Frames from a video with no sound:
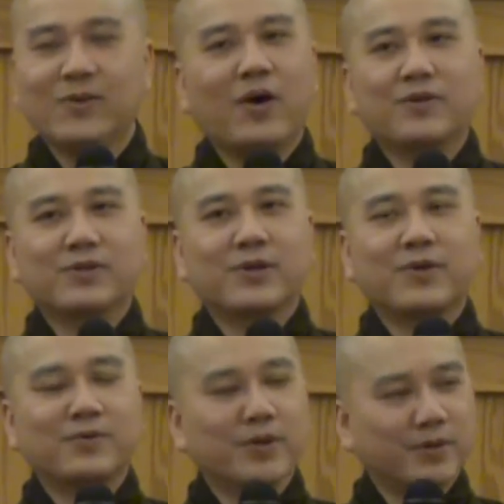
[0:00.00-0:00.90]
you
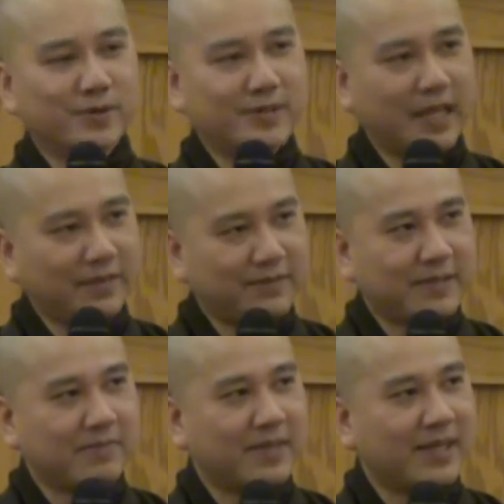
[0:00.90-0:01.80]
also will save
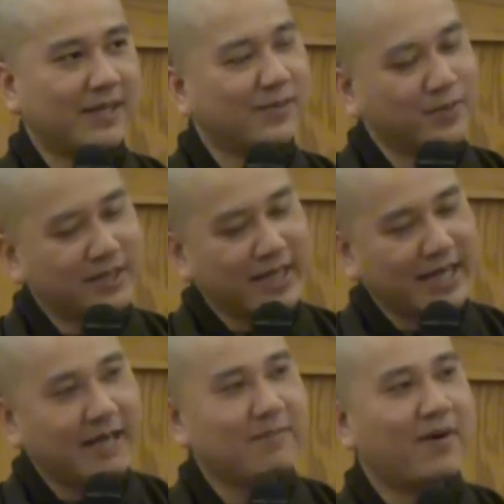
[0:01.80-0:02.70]
something with the
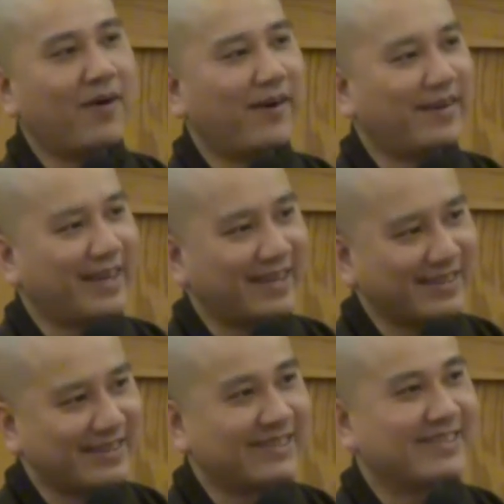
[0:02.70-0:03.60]
name on
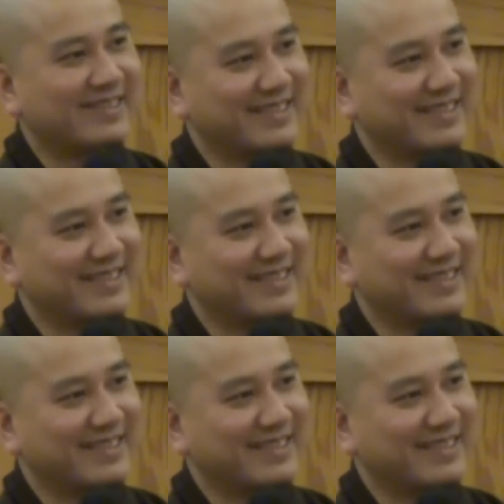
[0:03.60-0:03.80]
and